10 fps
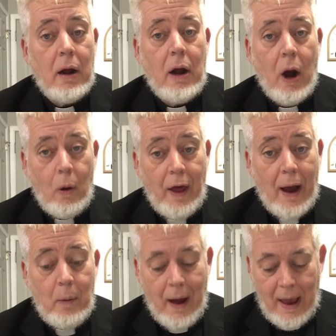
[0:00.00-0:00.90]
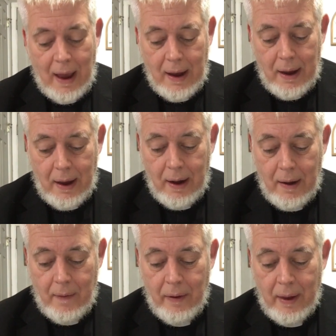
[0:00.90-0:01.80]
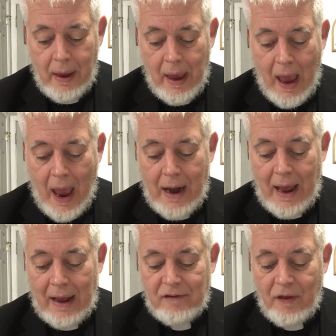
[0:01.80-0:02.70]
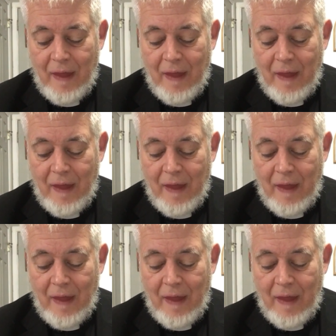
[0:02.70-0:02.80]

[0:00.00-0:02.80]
Go thy way, and as